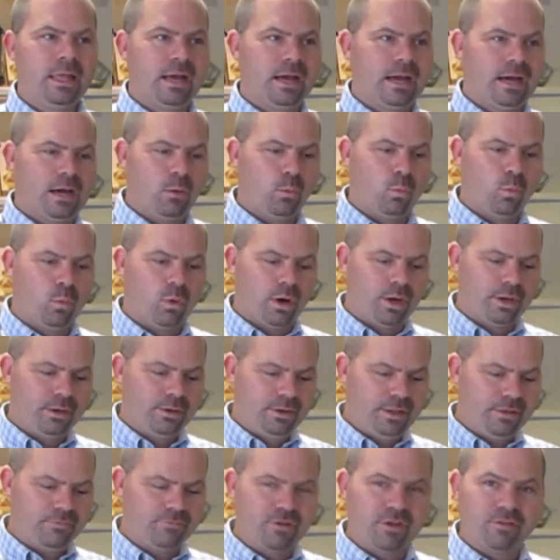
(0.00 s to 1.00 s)

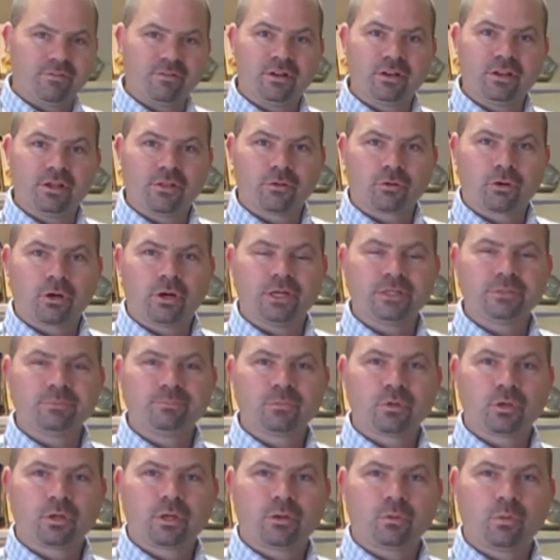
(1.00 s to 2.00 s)
if you have any other
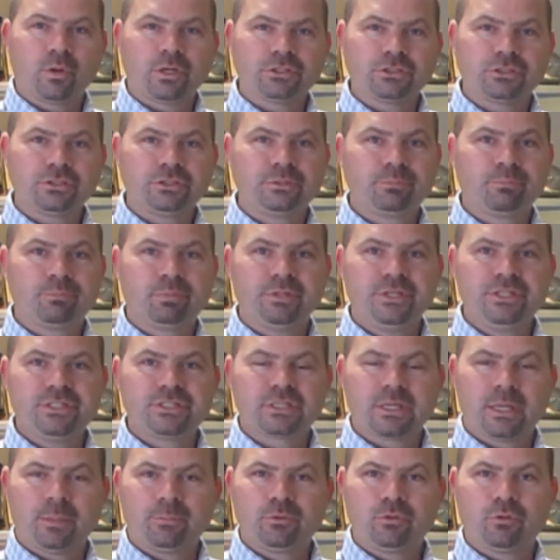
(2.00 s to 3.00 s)
questions, please
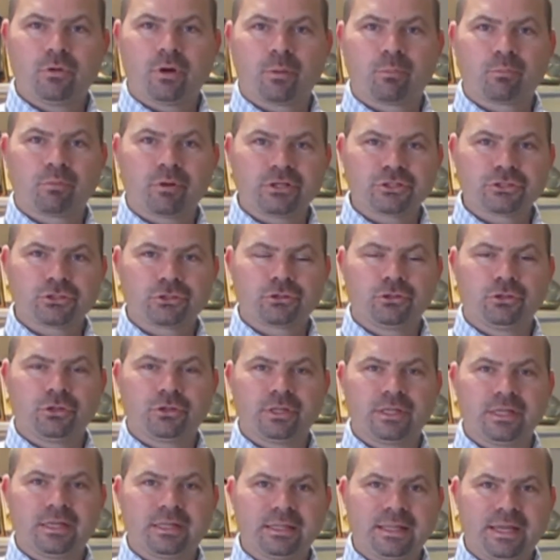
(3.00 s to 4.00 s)
come to our pressure
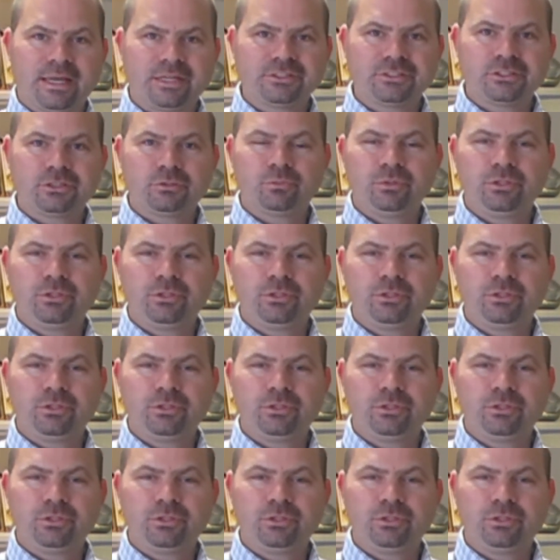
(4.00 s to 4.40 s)
cooking classes.